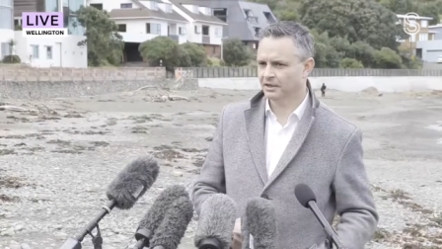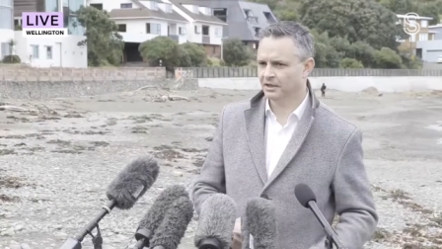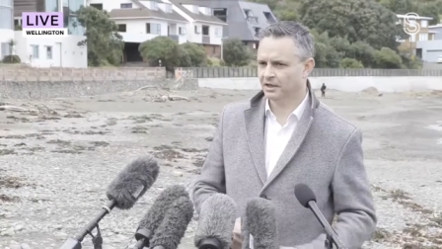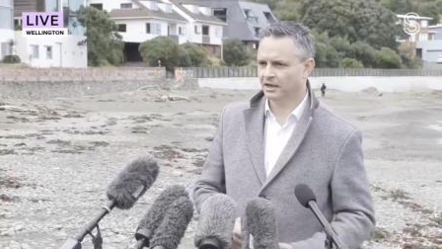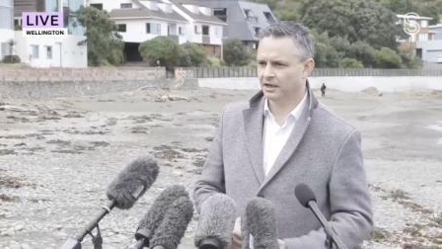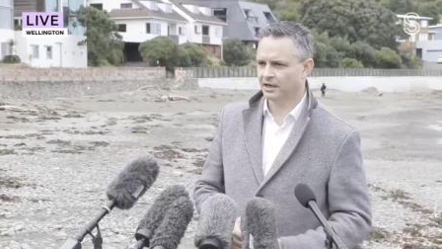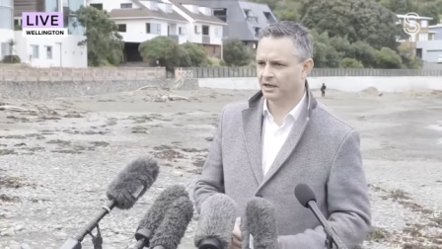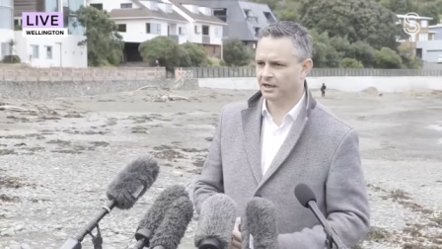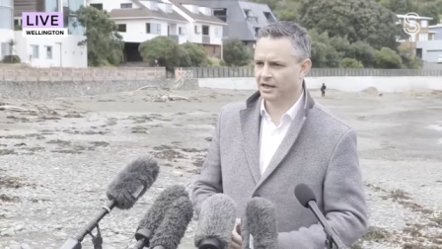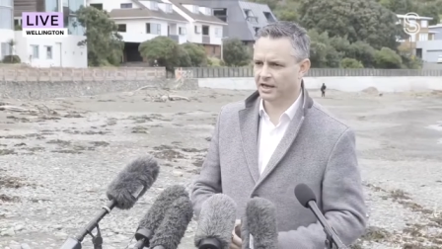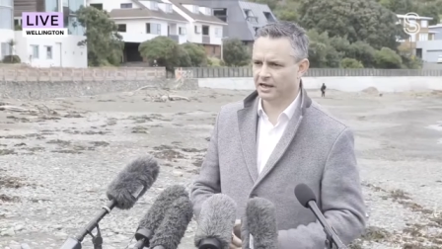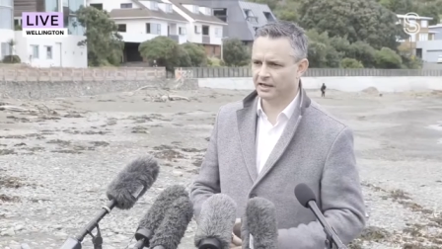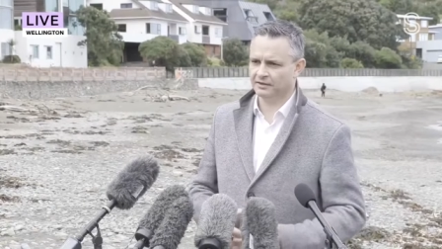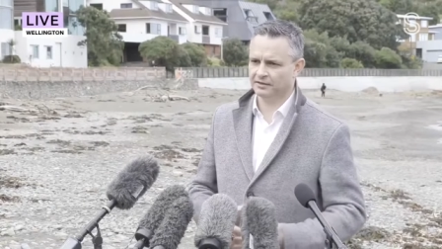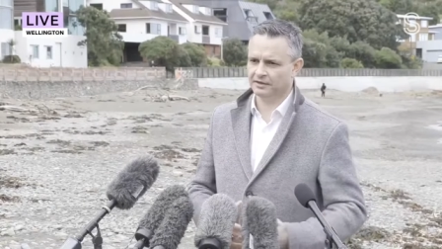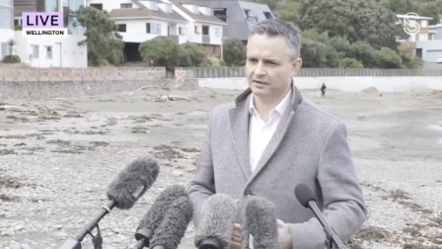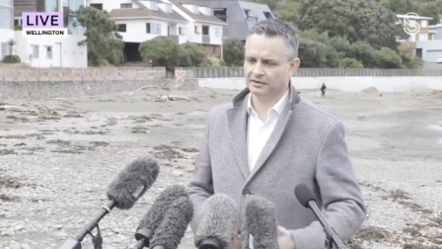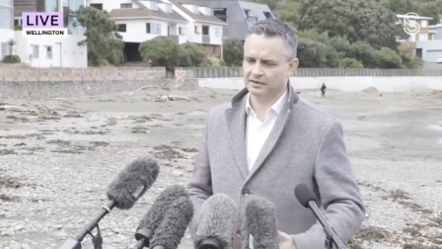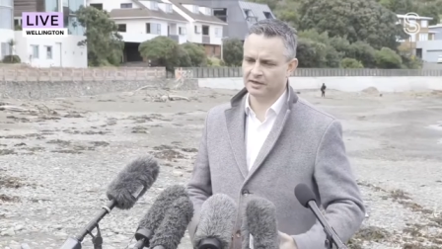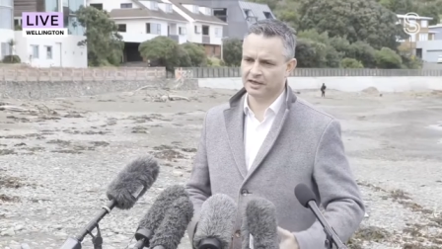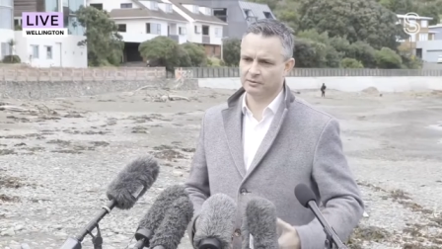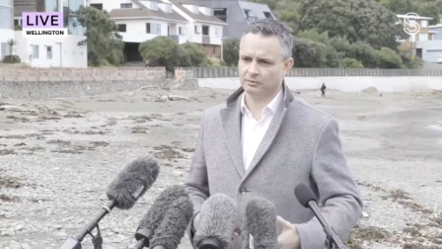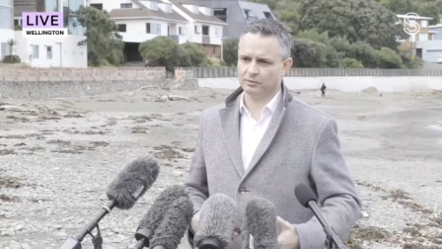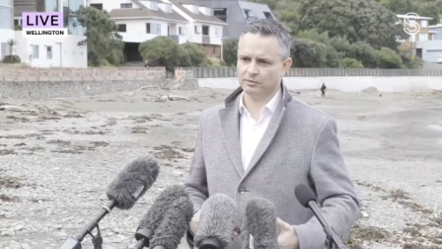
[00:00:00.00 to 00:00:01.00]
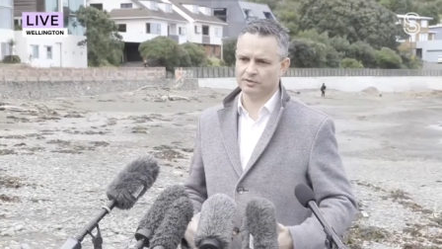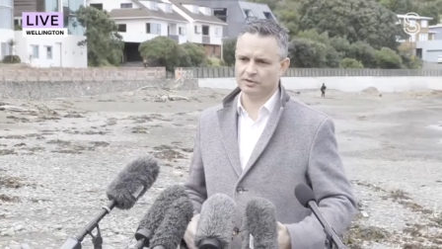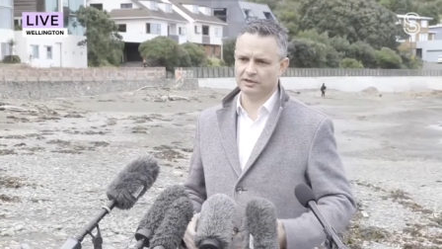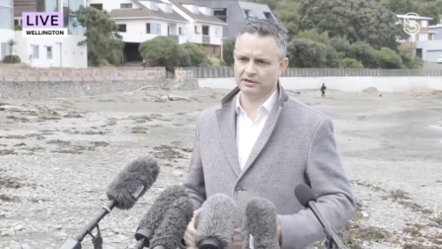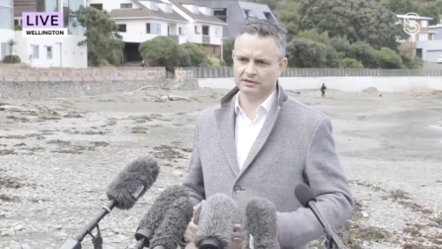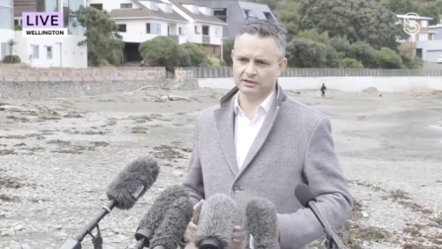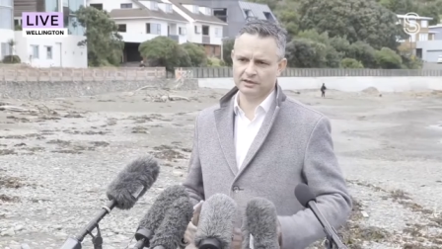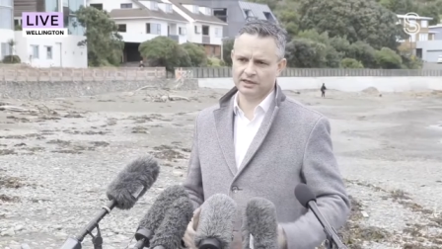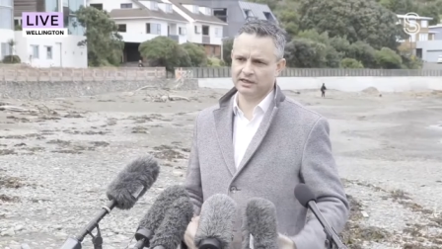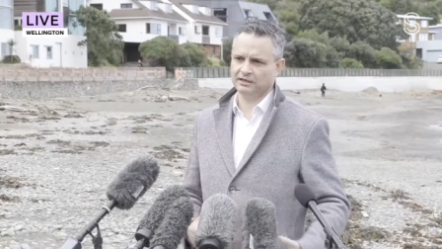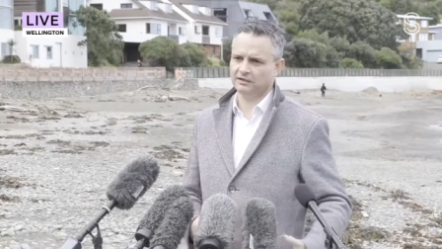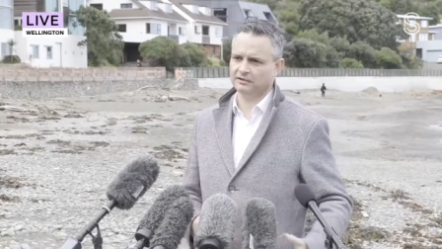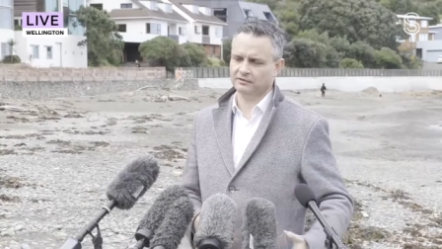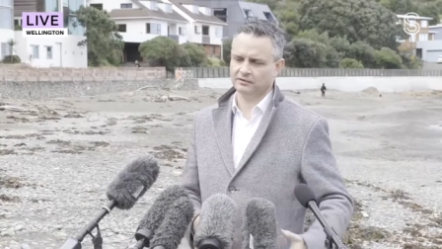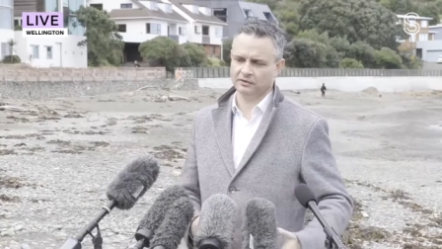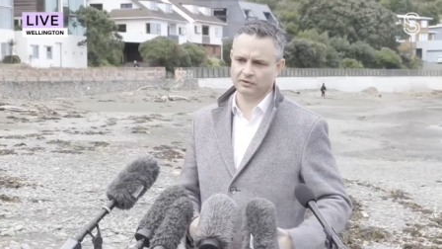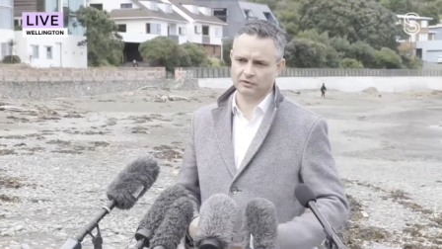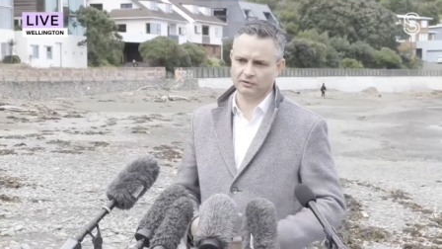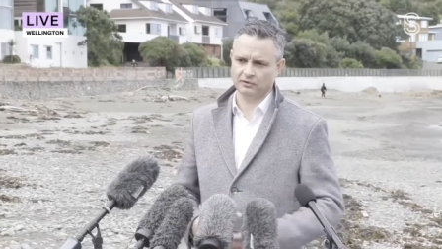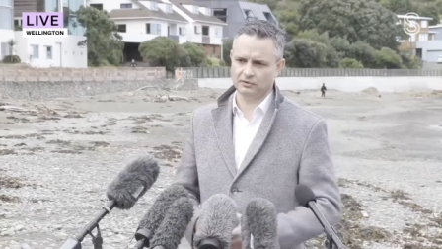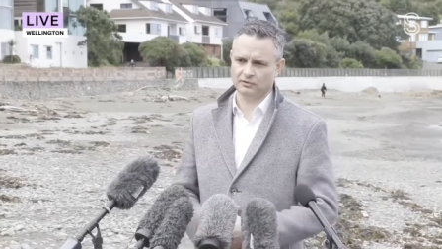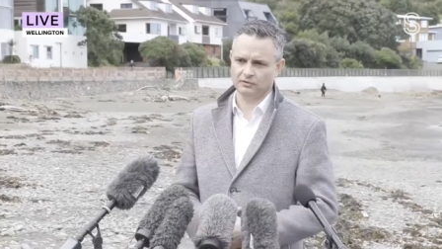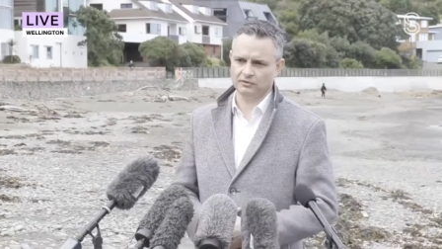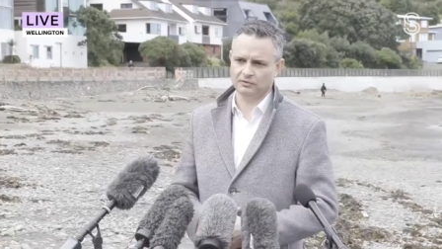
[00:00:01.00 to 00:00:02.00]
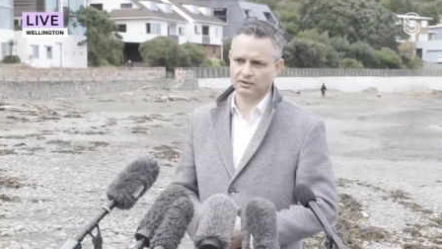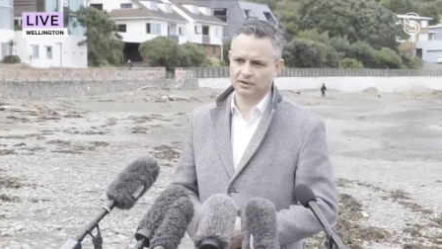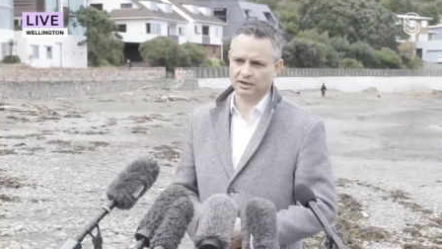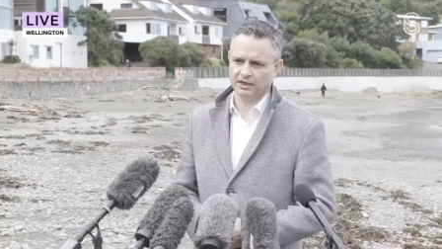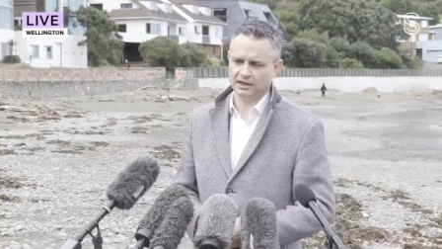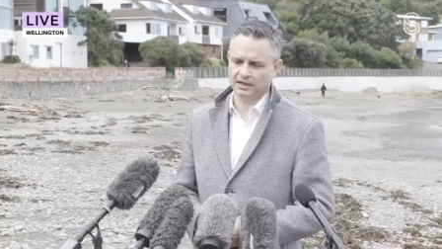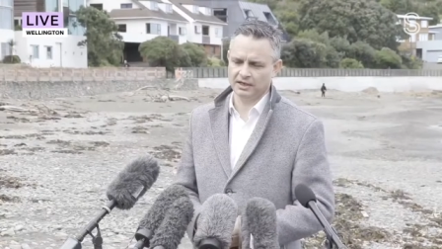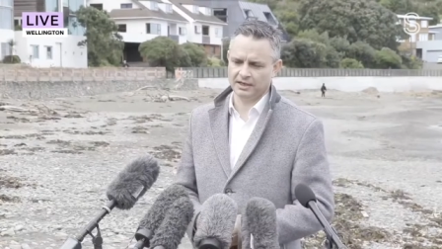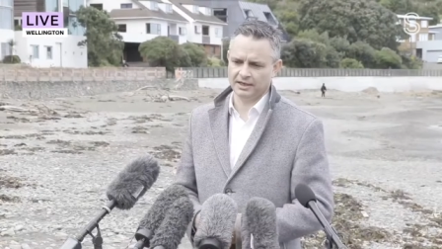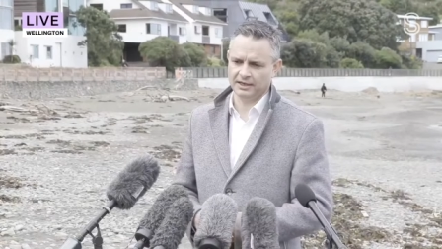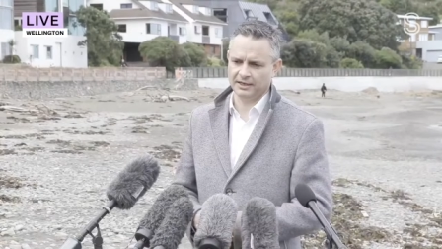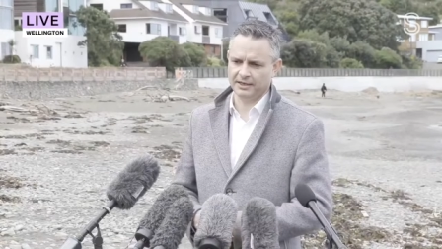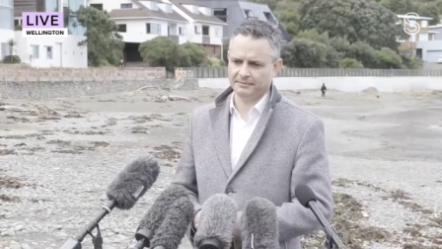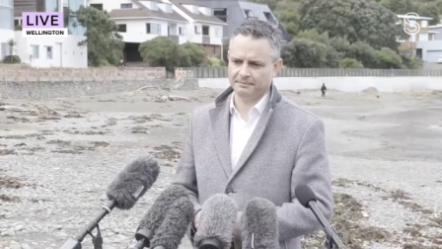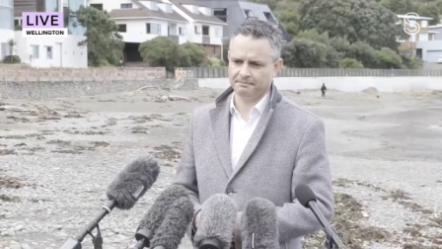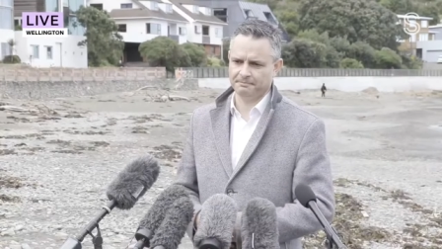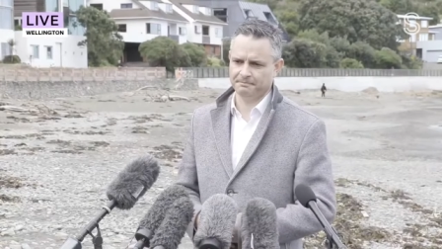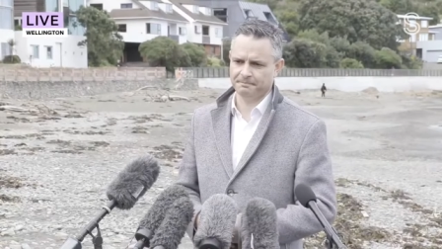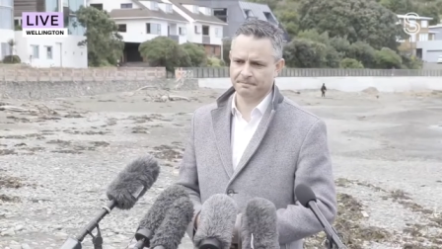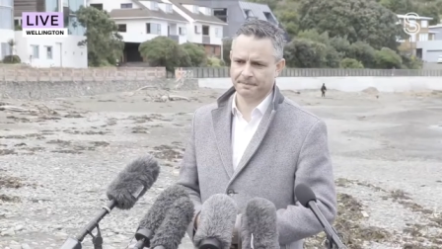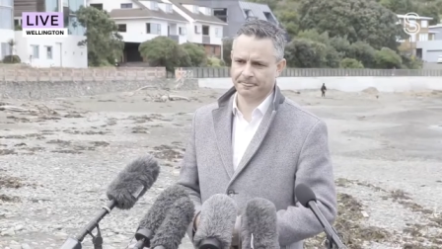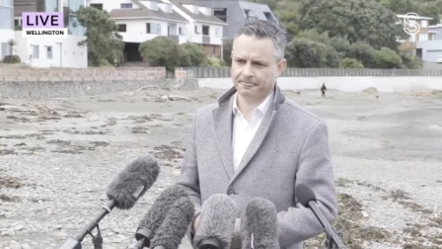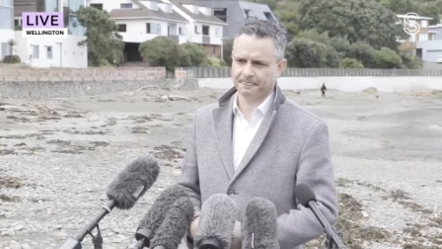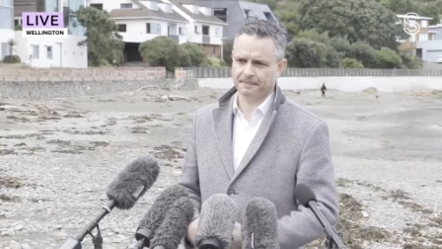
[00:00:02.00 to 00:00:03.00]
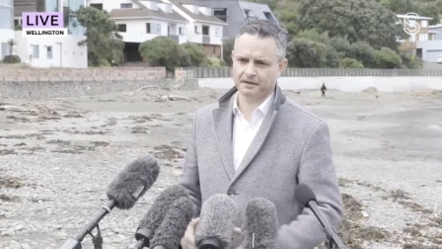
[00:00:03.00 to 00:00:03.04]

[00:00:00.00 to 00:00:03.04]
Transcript: uh, and that that will then lead to um,